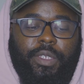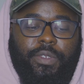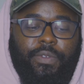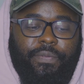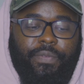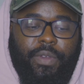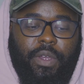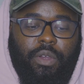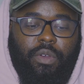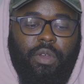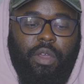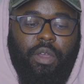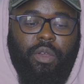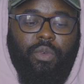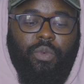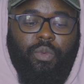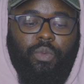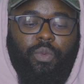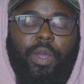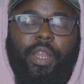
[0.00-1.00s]
felt
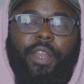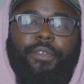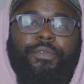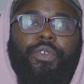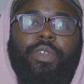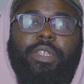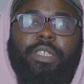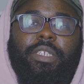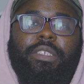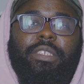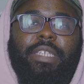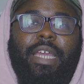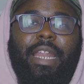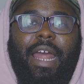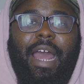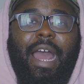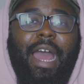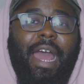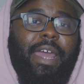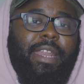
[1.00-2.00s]
whatever it is
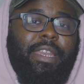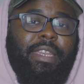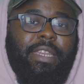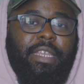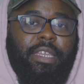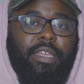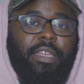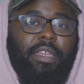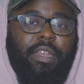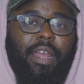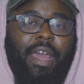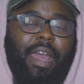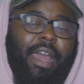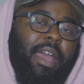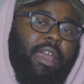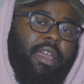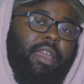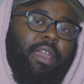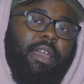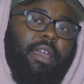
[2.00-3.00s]
that I need,
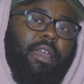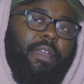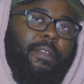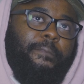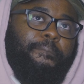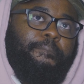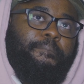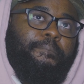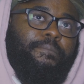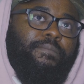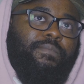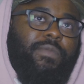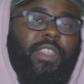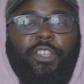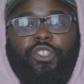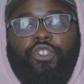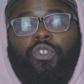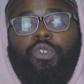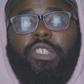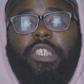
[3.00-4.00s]

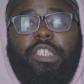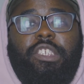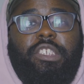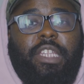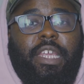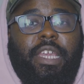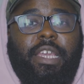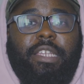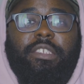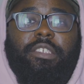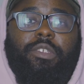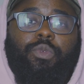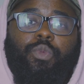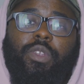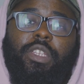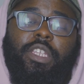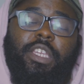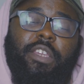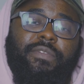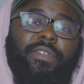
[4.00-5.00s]
there's no such thing as
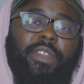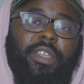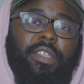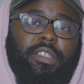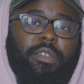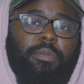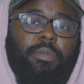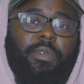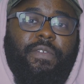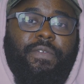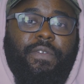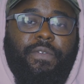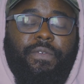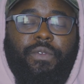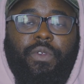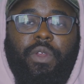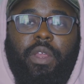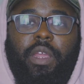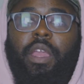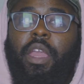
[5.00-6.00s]
someone giving it to me for
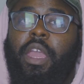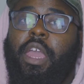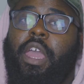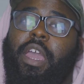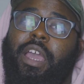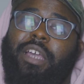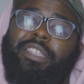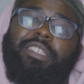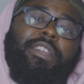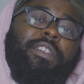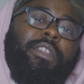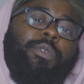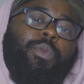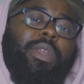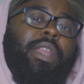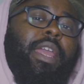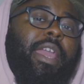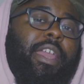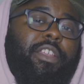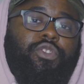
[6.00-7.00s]
free. Because
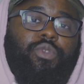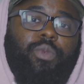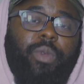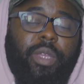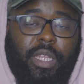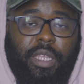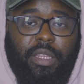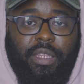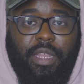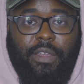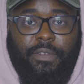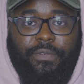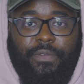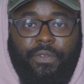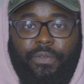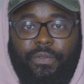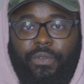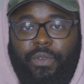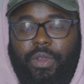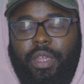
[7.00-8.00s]
anyone hands you anything for
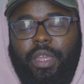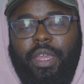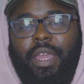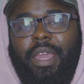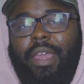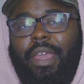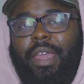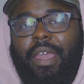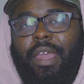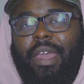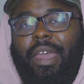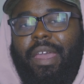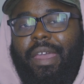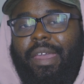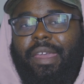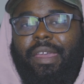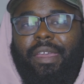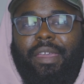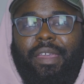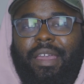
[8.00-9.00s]
free,
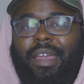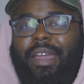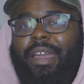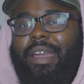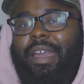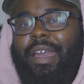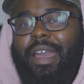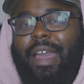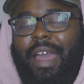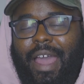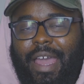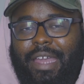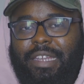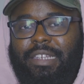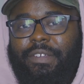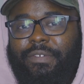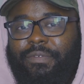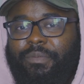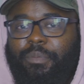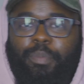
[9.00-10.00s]
it
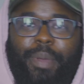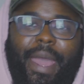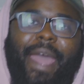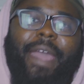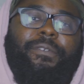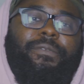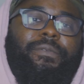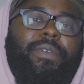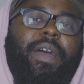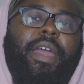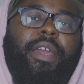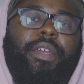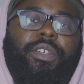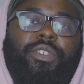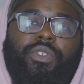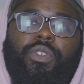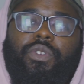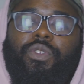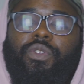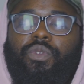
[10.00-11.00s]
kind of
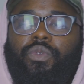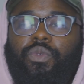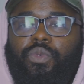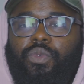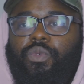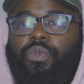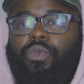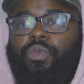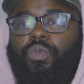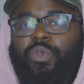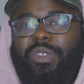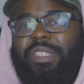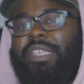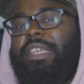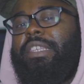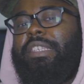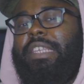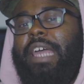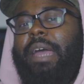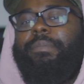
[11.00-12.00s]
backfires on you
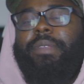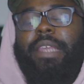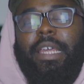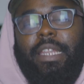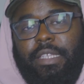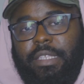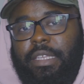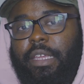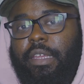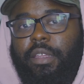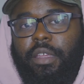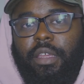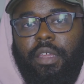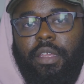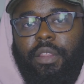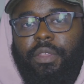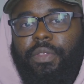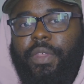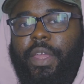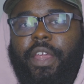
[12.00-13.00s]
10 times out of 10.
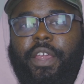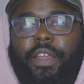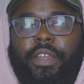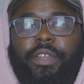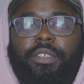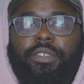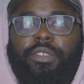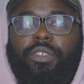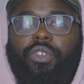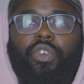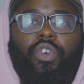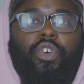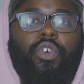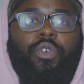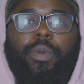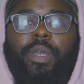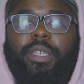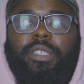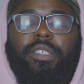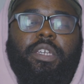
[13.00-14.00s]
There's
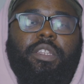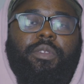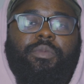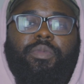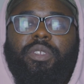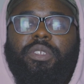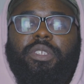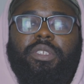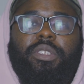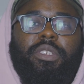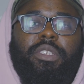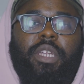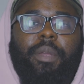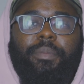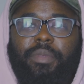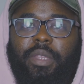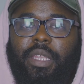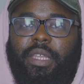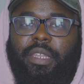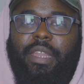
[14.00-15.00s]
always gonna be
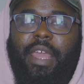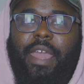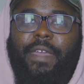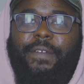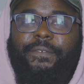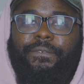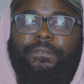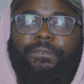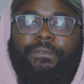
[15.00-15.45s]
something that